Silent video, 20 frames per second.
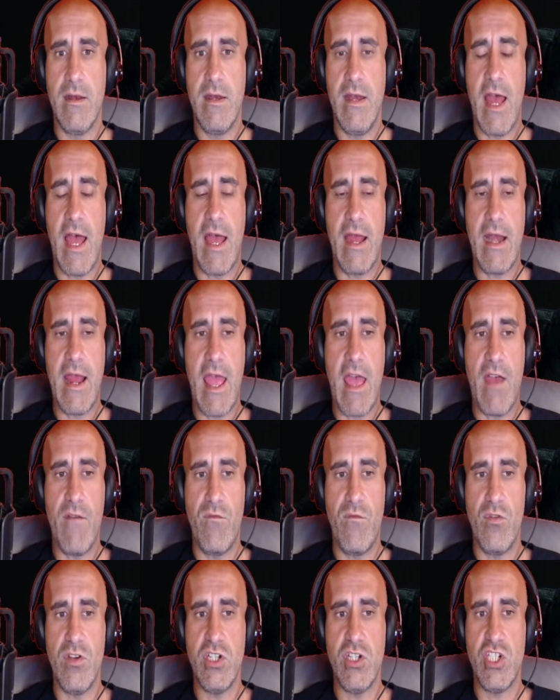not
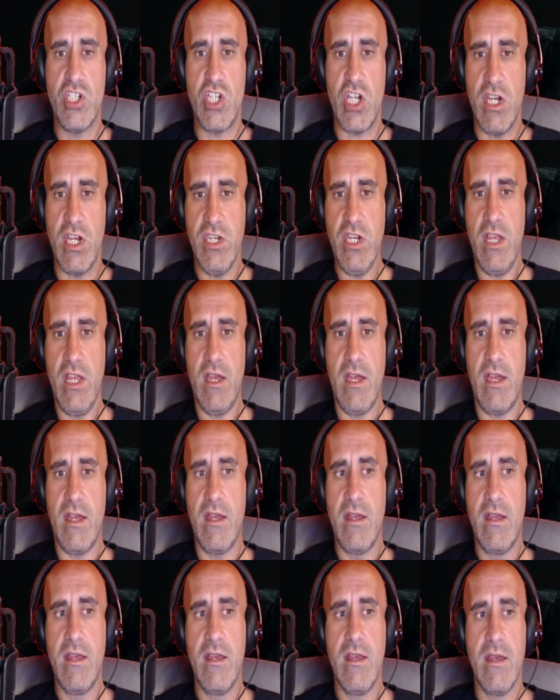have
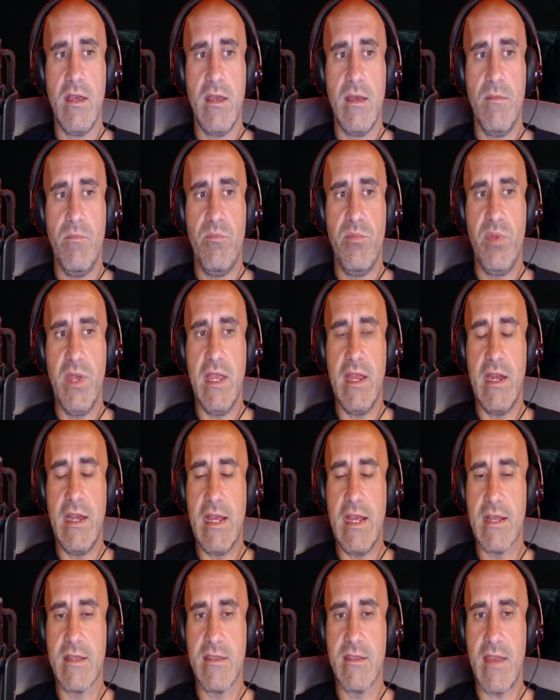Virginia be
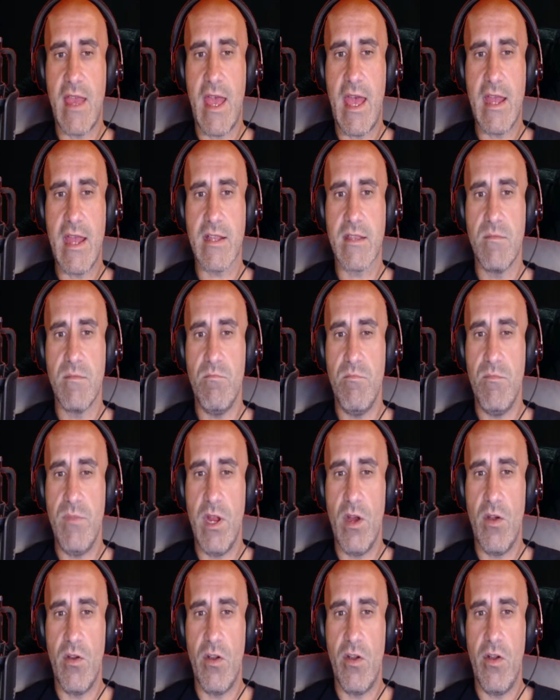an exact
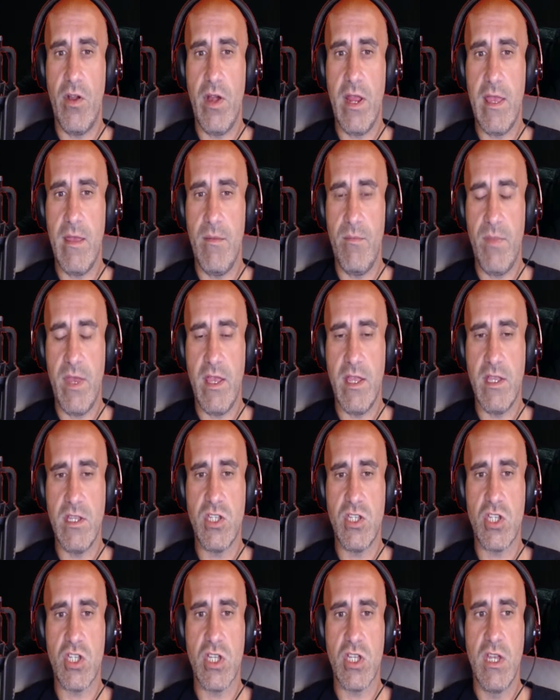mirror
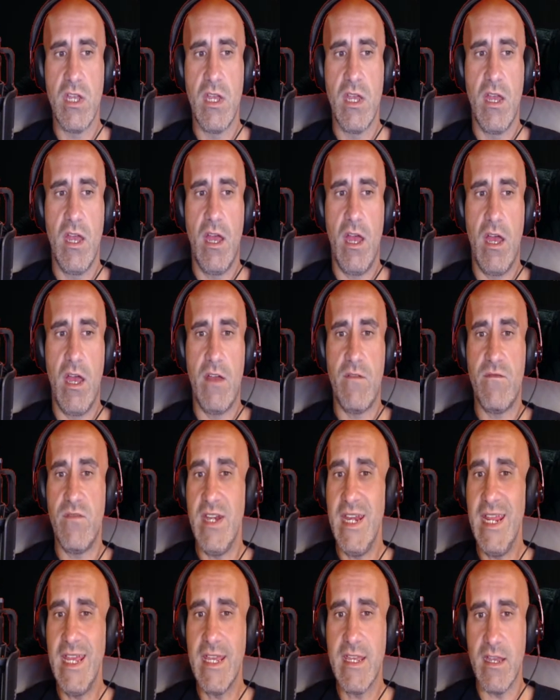image
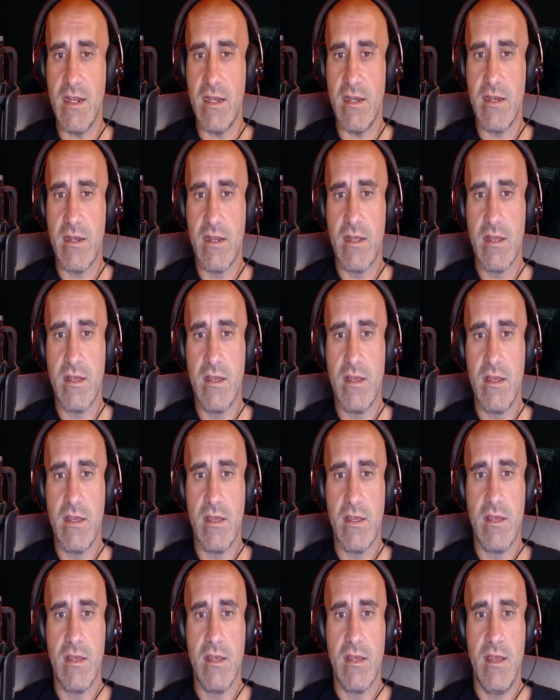of Negan
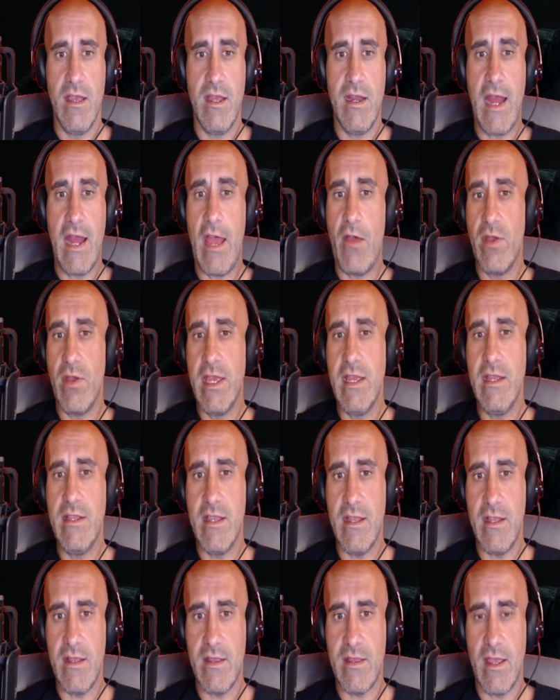and how he
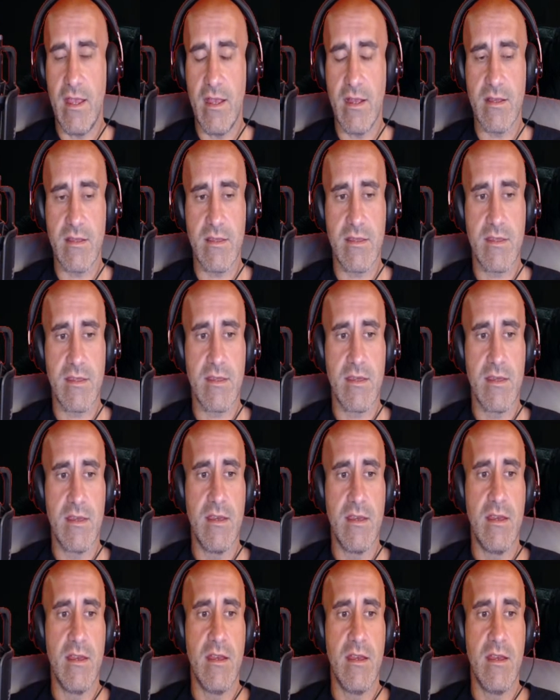did things?